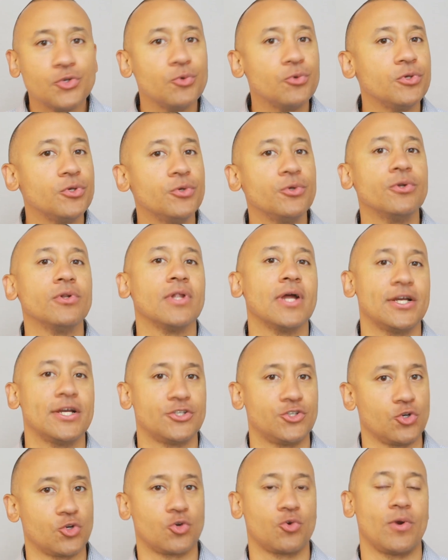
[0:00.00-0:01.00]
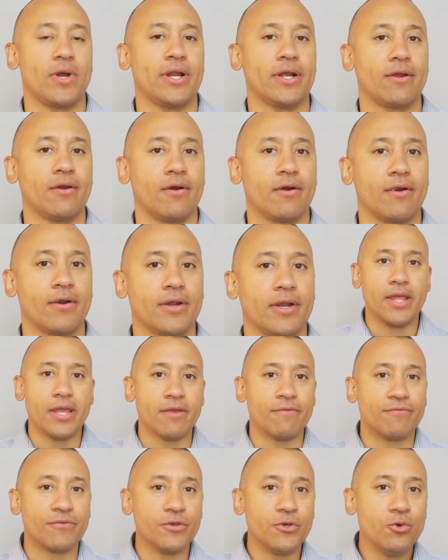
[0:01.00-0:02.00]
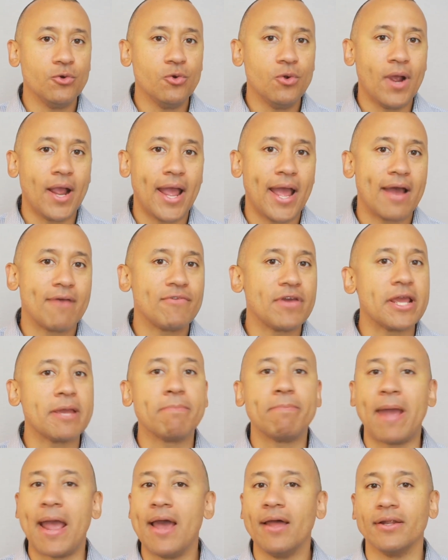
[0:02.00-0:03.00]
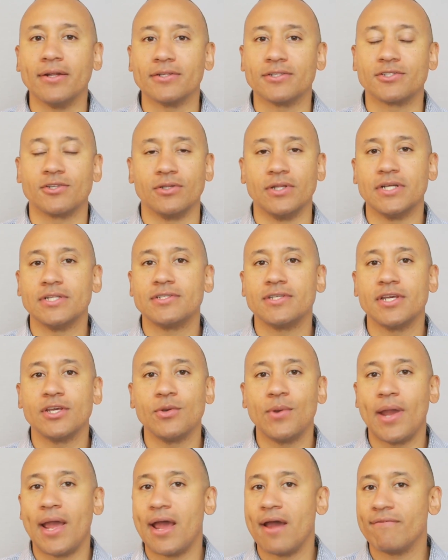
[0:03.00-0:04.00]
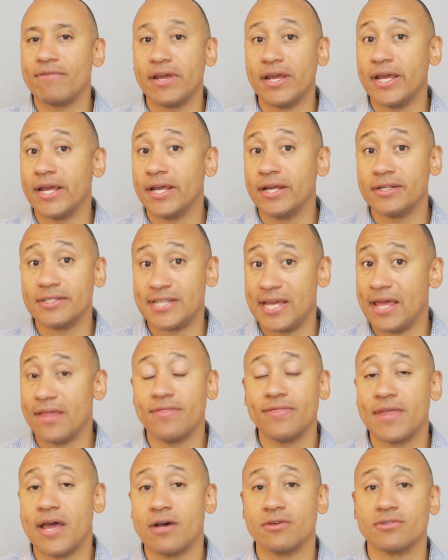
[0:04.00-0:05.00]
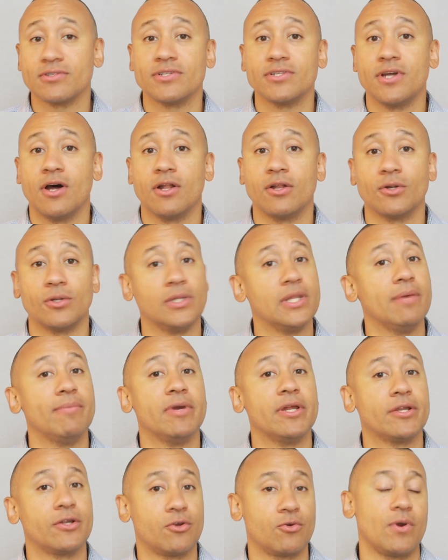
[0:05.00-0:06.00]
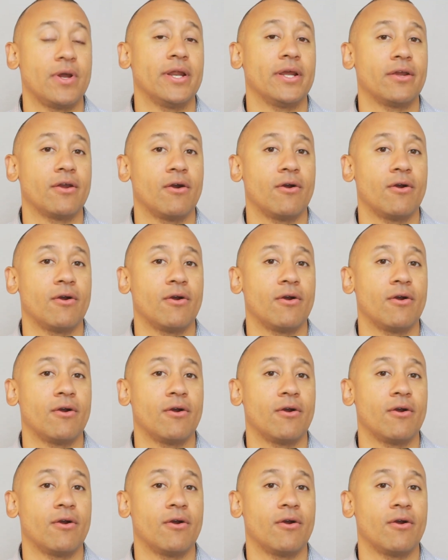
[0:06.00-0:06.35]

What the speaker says: you utilize your credit card, if you have a balance, so let's say you have a $10,000 limit credit